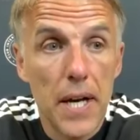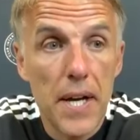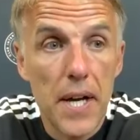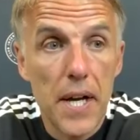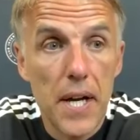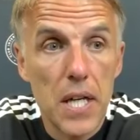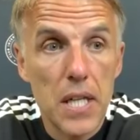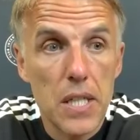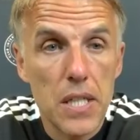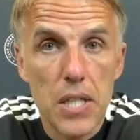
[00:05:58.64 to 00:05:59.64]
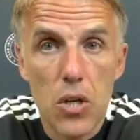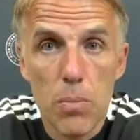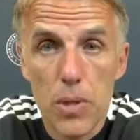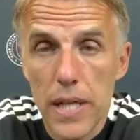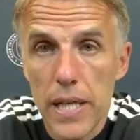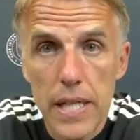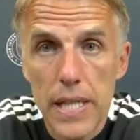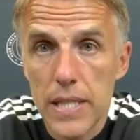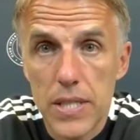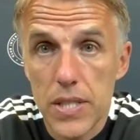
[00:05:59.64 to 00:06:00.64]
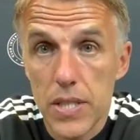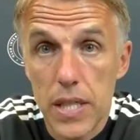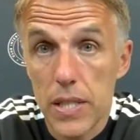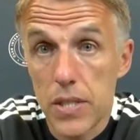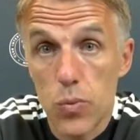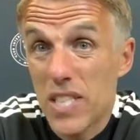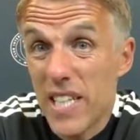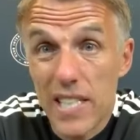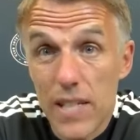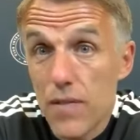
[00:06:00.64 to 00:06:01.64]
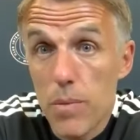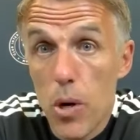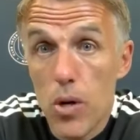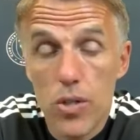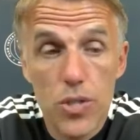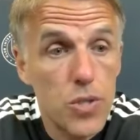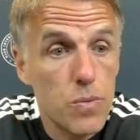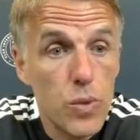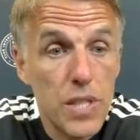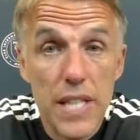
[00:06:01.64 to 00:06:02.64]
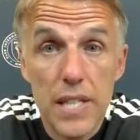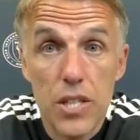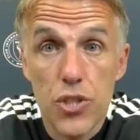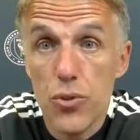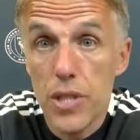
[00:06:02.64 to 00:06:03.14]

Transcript: You know, but it's we ticked every box. We did the due